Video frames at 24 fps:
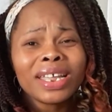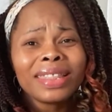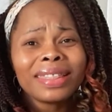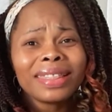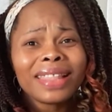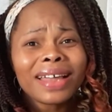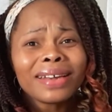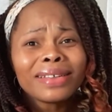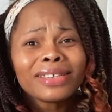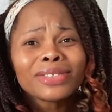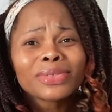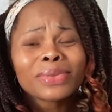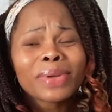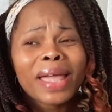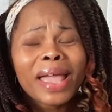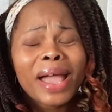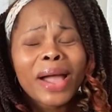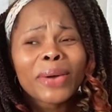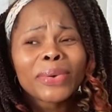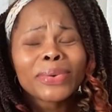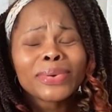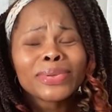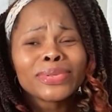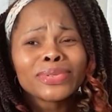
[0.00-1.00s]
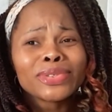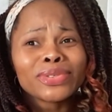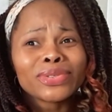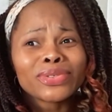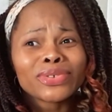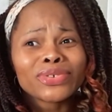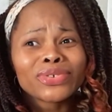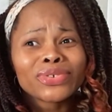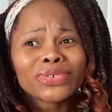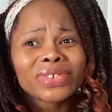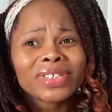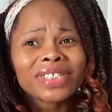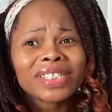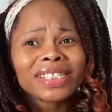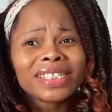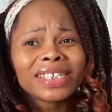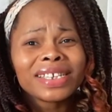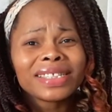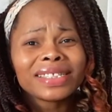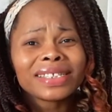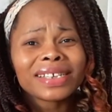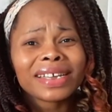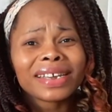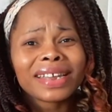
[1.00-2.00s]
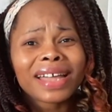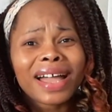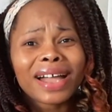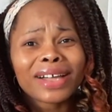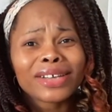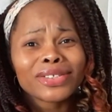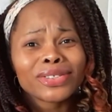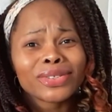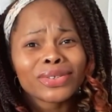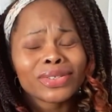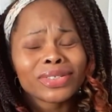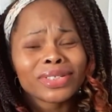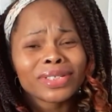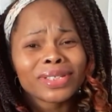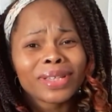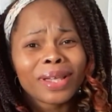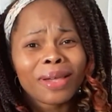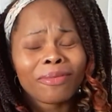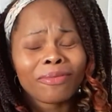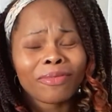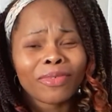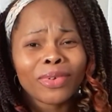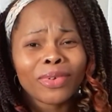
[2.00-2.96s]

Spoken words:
That is why I want you to just sit and ask yourself,